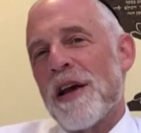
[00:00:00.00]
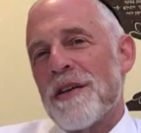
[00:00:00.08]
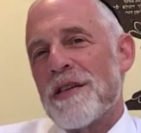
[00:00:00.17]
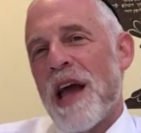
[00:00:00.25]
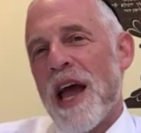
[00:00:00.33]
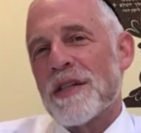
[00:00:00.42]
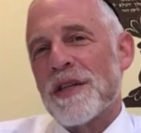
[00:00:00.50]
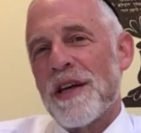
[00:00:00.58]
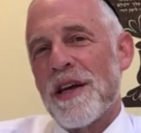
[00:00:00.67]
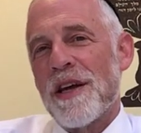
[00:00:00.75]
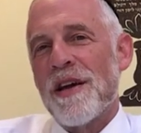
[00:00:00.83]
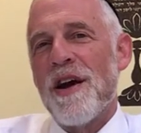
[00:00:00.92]
is
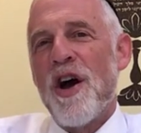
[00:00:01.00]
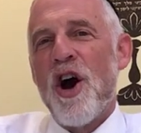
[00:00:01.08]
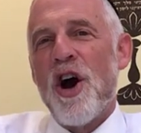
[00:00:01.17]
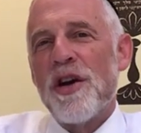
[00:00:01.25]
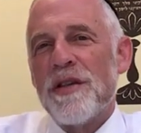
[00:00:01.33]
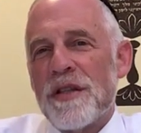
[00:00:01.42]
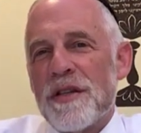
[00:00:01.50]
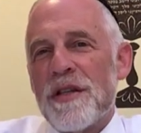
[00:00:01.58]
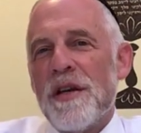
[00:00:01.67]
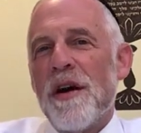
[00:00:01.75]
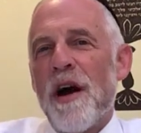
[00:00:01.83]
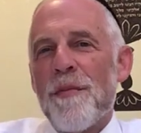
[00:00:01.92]
asking,
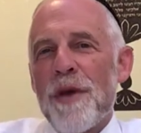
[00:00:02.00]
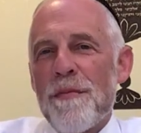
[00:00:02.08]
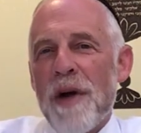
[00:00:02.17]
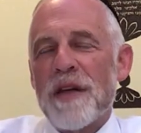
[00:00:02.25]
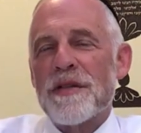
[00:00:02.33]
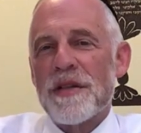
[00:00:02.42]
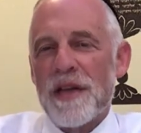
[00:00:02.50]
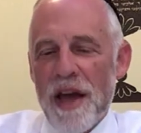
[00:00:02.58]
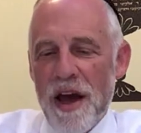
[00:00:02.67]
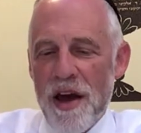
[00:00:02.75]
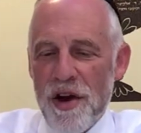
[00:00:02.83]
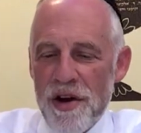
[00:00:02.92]

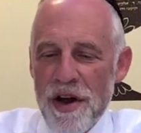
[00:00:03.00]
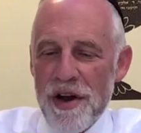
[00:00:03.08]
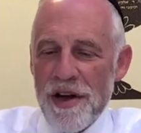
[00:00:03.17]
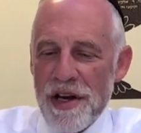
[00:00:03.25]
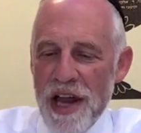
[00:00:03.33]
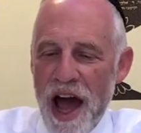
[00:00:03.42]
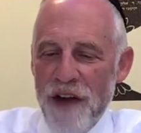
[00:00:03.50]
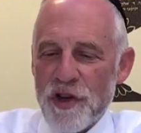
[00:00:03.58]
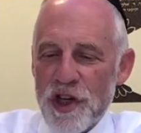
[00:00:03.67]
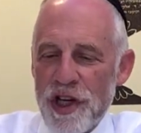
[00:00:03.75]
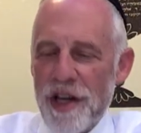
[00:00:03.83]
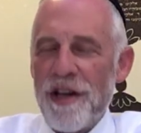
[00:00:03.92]
masger
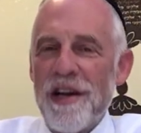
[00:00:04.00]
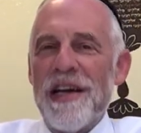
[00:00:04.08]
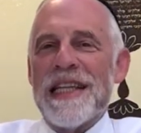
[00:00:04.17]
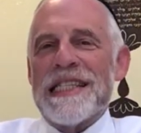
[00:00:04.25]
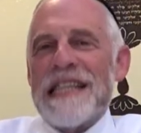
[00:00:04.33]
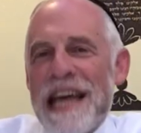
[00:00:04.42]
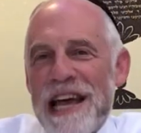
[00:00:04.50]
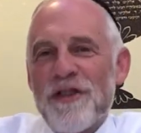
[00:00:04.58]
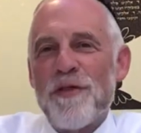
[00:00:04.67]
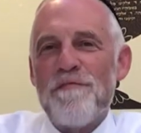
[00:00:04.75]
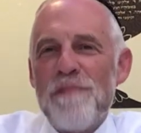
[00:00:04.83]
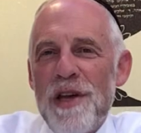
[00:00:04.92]
nafshi.
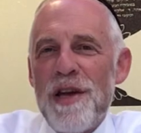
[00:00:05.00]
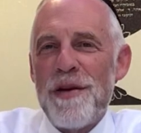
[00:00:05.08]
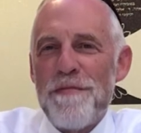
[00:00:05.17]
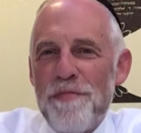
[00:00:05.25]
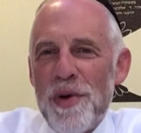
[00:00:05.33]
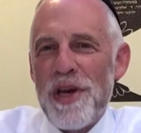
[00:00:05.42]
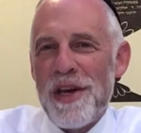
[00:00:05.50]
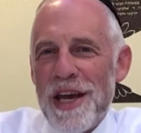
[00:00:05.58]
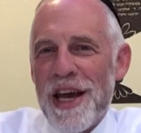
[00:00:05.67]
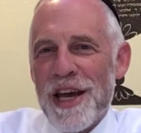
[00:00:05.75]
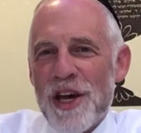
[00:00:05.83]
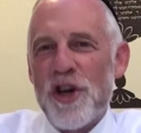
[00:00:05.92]
Let me be
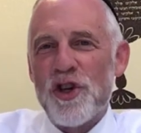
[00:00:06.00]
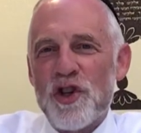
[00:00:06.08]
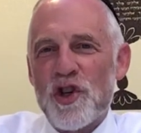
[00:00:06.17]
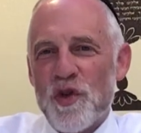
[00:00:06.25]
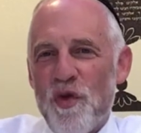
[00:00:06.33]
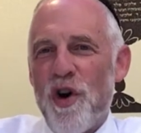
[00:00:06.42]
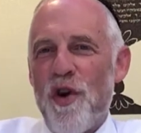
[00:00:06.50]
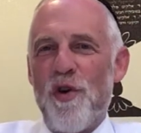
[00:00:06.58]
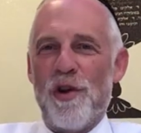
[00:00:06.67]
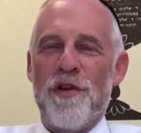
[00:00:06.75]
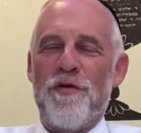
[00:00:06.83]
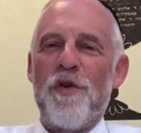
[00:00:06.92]
in
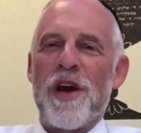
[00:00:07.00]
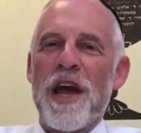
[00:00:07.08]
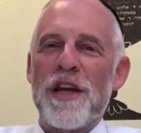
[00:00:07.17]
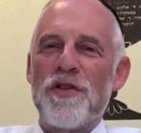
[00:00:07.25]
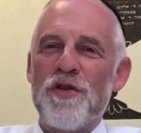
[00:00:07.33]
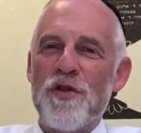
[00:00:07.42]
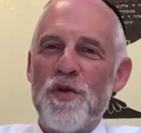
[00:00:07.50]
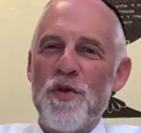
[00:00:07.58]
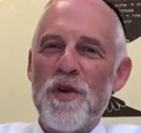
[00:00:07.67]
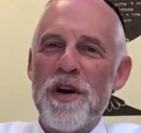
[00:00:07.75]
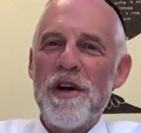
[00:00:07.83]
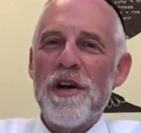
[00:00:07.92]
control of what I
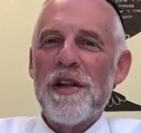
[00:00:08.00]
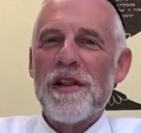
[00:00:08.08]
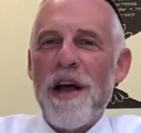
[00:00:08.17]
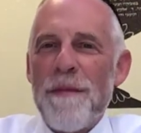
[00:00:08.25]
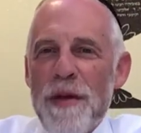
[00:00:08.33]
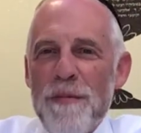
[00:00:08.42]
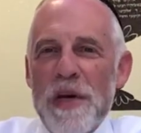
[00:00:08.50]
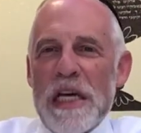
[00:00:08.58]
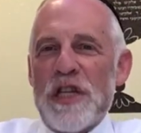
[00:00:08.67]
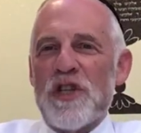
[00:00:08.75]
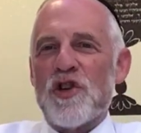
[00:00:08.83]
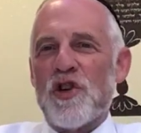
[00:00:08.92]
do. Let me be
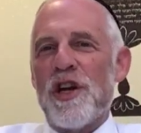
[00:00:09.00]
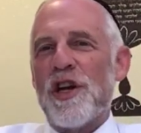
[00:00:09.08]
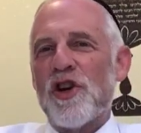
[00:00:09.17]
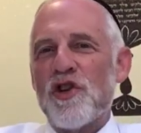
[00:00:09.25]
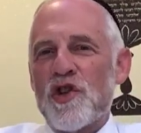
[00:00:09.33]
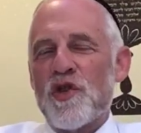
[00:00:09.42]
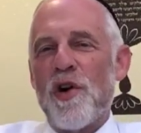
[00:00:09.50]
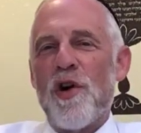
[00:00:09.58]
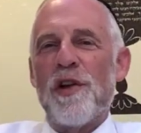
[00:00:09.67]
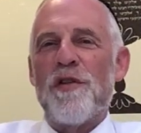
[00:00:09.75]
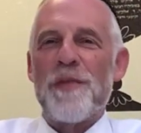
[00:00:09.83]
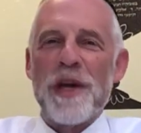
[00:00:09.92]
in
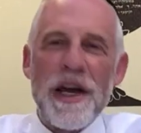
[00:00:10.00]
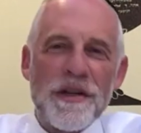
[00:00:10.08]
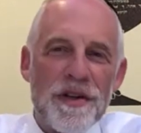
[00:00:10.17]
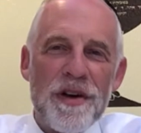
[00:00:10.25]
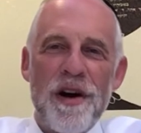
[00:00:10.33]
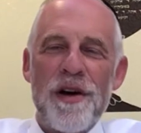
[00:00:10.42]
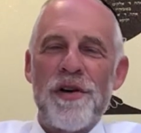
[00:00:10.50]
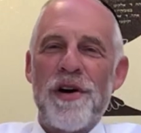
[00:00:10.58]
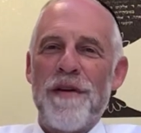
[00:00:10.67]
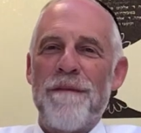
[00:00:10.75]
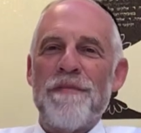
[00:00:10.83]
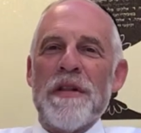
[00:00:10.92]
control of my Yetzer
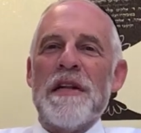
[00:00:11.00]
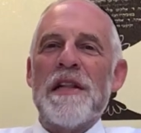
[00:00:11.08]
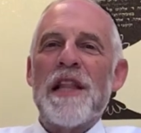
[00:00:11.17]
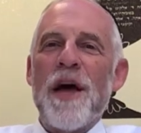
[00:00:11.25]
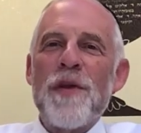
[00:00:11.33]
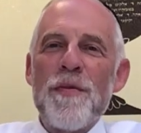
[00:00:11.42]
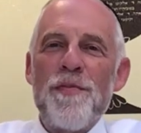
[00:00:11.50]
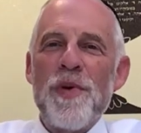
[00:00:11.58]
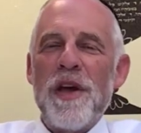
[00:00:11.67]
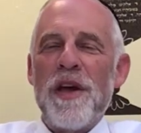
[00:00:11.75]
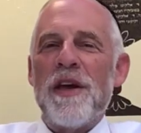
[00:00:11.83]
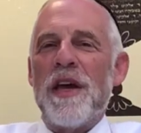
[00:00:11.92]
Hara. Let me
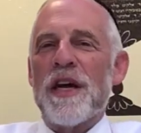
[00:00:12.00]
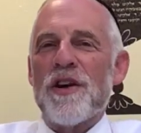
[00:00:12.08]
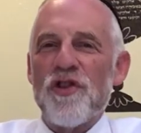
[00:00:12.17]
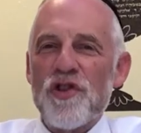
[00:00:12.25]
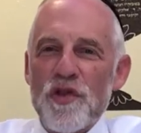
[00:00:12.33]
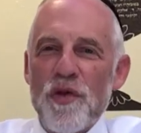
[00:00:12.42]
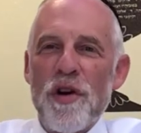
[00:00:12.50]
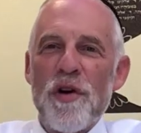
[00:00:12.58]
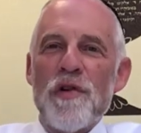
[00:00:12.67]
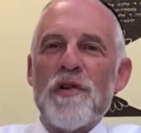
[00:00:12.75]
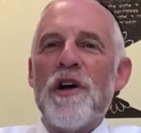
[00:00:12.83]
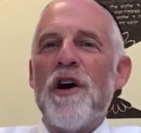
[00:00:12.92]
be in
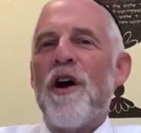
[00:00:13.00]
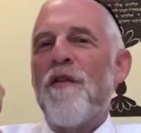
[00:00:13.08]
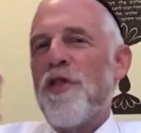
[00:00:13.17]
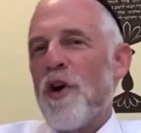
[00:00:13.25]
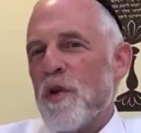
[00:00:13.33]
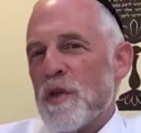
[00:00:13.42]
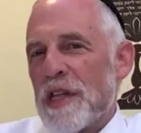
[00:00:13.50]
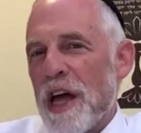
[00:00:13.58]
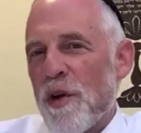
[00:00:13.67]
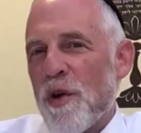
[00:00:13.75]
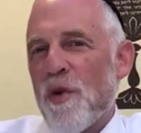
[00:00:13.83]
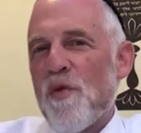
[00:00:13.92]
control of those
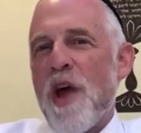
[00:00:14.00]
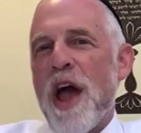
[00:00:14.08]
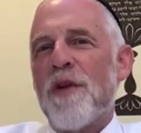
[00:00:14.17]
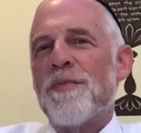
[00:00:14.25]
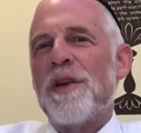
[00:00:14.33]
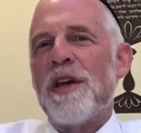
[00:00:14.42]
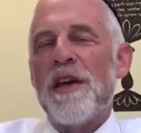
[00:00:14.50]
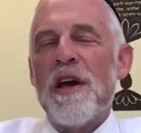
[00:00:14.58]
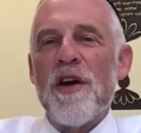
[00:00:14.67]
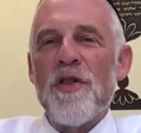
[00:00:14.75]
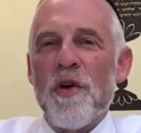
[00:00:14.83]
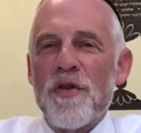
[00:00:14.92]
that are around me,
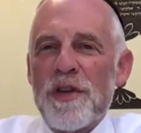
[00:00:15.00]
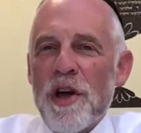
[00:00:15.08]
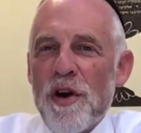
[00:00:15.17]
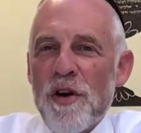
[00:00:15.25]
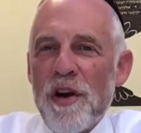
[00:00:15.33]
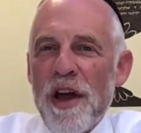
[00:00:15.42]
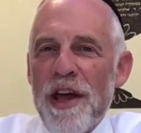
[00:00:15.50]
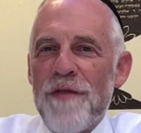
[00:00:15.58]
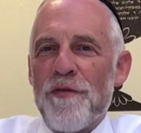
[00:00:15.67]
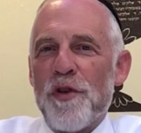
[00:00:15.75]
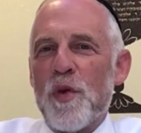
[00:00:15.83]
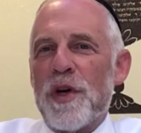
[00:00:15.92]
those that are
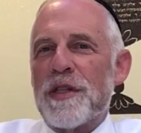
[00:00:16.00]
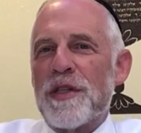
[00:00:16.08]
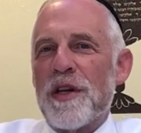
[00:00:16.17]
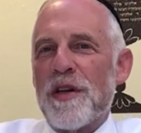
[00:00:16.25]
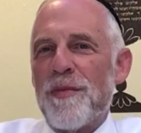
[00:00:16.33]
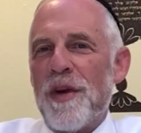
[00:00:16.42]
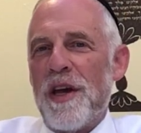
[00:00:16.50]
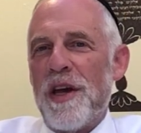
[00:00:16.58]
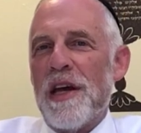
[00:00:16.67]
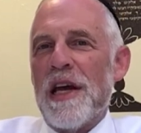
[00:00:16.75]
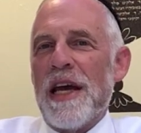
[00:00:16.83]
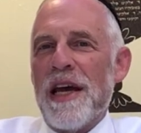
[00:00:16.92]
influencing
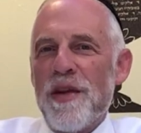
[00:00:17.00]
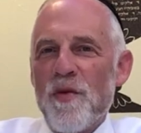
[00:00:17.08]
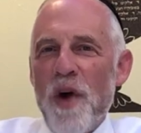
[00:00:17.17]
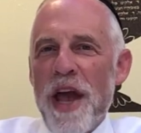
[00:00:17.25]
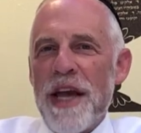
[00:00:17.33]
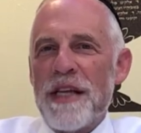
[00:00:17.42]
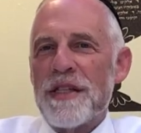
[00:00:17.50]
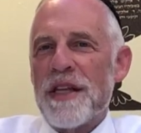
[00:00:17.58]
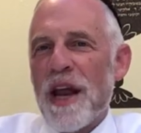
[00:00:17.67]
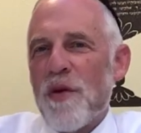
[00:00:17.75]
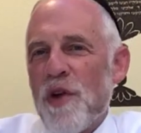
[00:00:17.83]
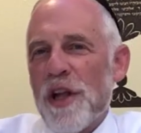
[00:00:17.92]
me in ways
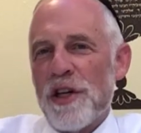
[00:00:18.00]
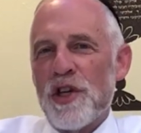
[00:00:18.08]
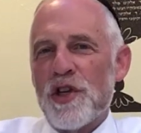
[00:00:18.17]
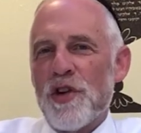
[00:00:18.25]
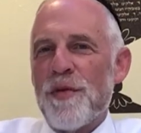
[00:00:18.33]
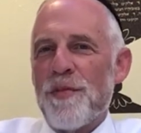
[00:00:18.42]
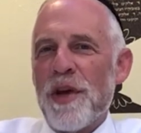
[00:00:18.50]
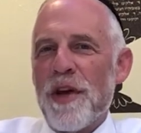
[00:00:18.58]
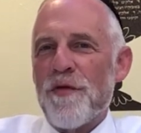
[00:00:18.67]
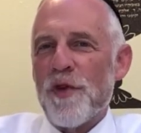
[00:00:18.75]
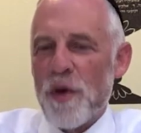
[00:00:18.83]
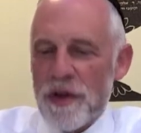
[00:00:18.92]
that I really shouldn't be
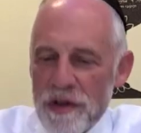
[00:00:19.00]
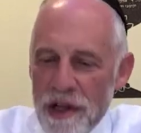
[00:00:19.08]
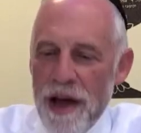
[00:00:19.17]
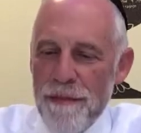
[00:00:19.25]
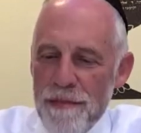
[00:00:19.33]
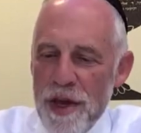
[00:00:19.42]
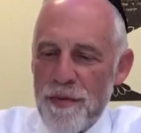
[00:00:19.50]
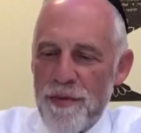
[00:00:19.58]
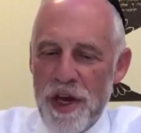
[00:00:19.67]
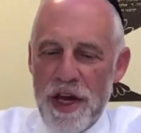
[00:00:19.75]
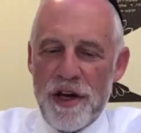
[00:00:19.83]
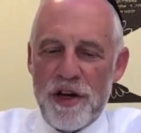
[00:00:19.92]
influenced. Let me
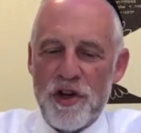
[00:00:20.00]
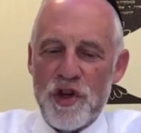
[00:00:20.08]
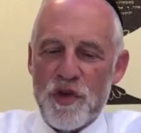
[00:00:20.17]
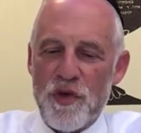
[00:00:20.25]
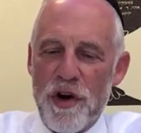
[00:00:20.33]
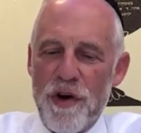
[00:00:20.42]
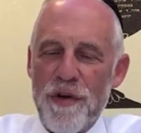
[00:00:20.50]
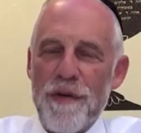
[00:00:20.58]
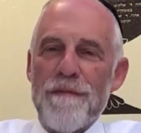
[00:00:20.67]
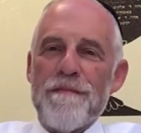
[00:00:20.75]
be in control.